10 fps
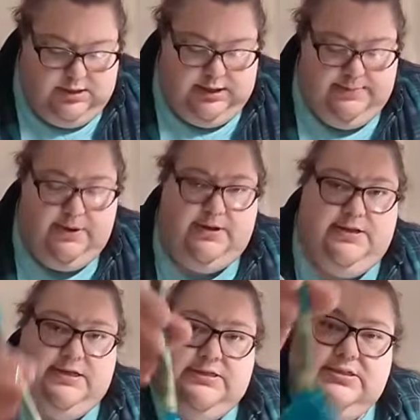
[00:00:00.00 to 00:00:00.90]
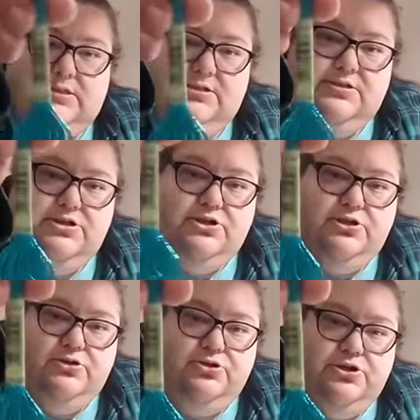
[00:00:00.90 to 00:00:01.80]
I bought this
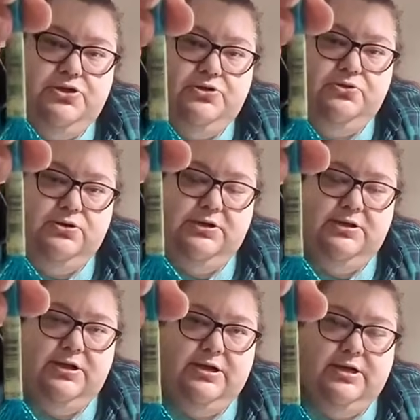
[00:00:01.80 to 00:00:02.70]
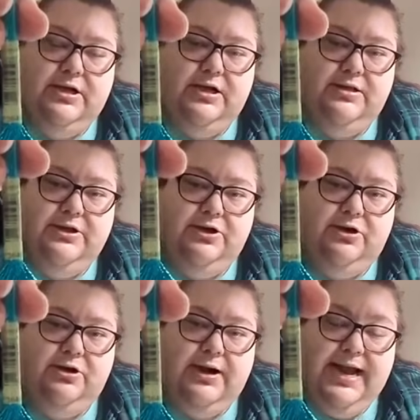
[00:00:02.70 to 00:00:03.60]
to do
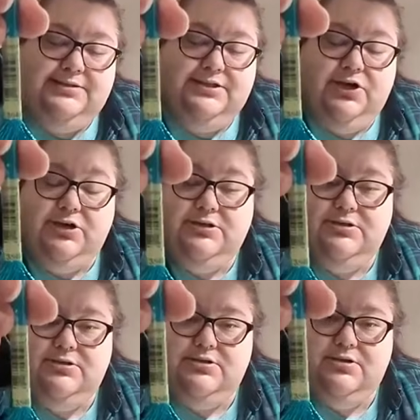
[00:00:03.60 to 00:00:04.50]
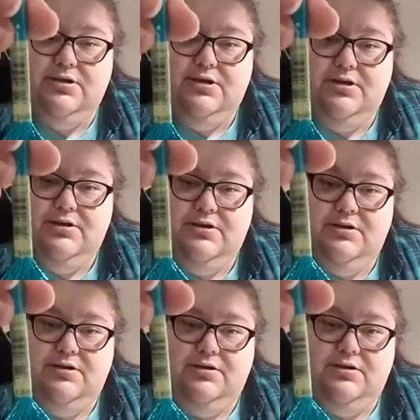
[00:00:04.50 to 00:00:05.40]
their hexagons.
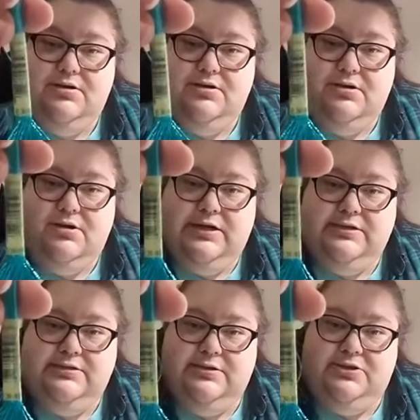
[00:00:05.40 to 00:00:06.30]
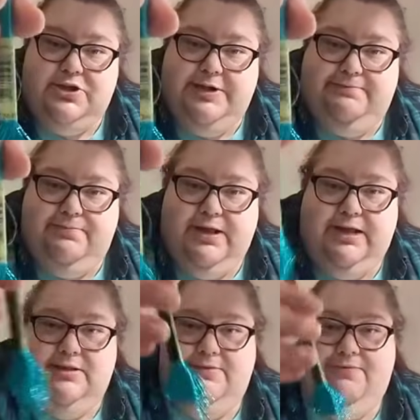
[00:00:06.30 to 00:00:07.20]
Is the shape
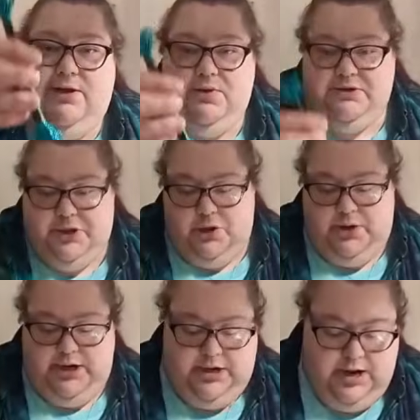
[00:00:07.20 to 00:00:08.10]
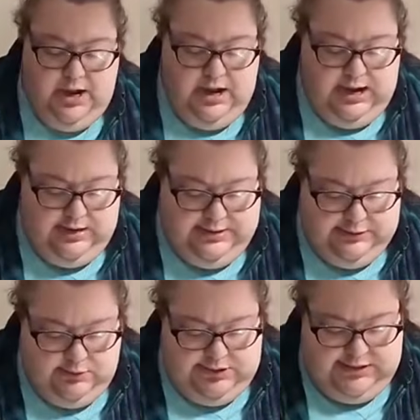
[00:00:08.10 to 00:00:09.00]
that the flowers go in. And
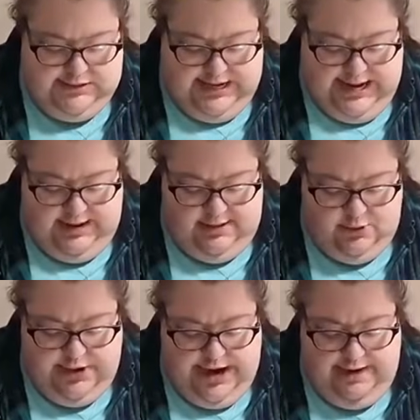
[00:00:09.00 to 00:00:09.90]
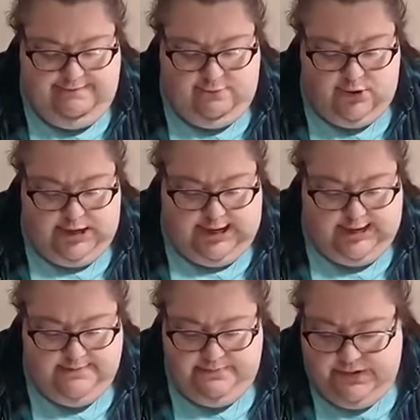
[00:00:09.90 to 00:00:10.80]
this one is
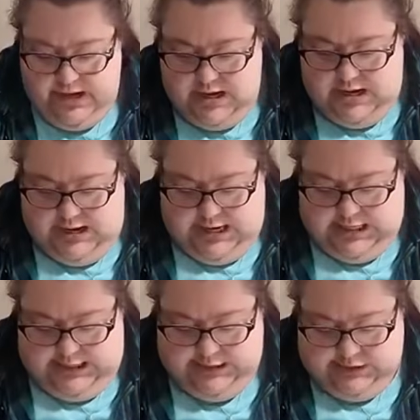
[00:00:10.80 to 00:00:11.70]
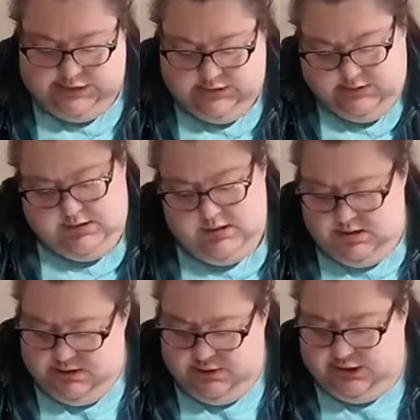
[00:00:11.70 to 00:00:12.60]
E3849. And I just
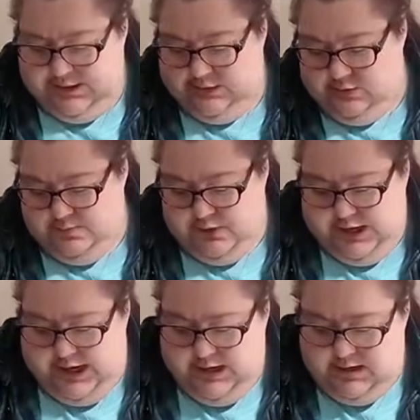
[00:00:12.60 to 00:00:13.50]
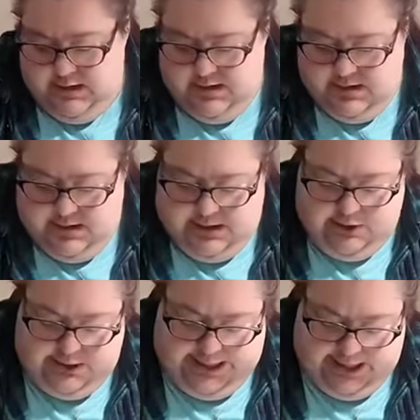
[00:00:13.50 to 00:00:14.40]
thought these were pretty. Oh,
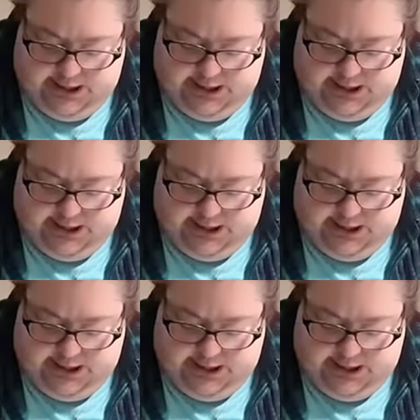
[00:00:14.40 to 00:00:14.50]
and